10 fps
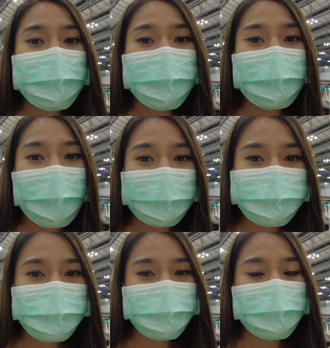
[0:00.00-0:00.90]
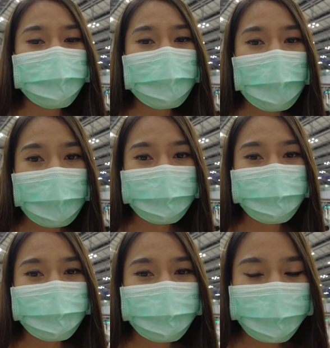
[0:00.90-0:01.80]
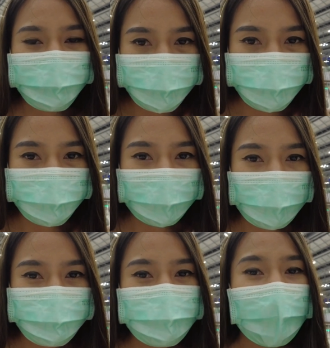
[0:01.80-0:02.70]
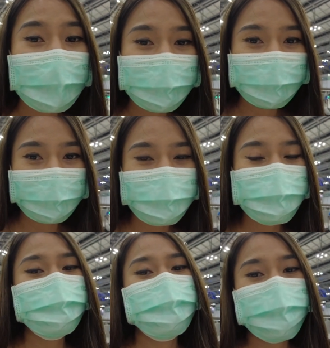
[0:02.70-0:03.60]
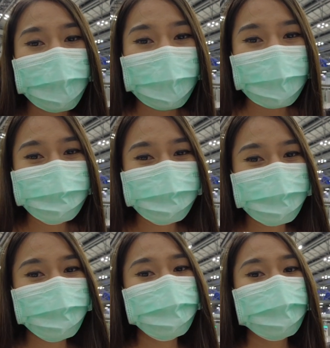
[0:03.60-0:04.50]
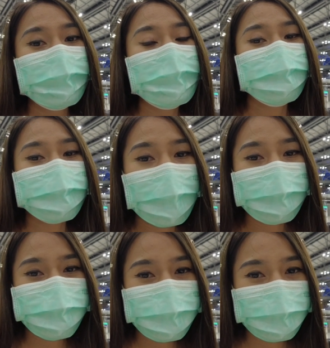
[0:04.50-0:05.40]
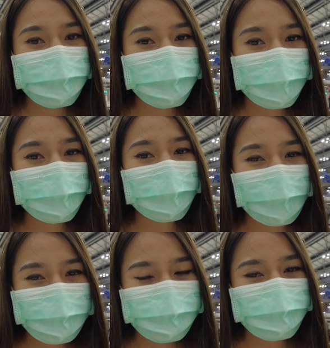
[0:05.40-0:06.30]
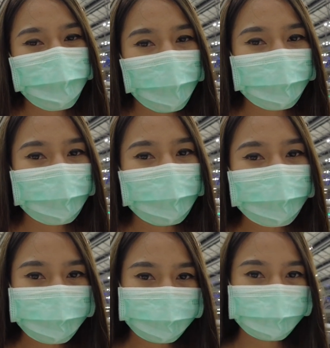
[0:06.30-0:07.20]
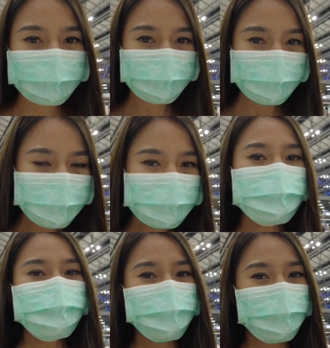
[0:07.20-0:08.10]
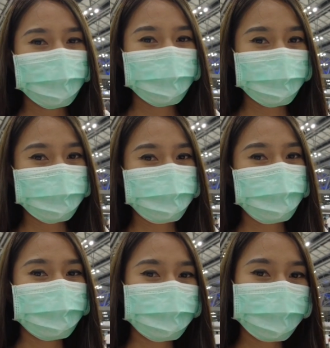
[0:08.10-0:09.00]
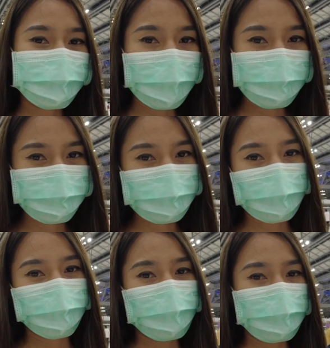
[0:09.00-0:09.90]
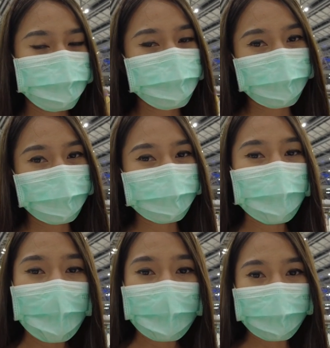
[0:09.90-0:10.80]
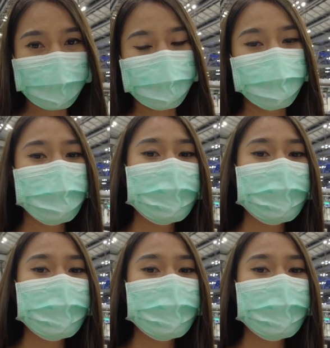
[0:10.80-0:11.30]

you have to have the insurance at least $20,000. So here is all the price that you have to prepare and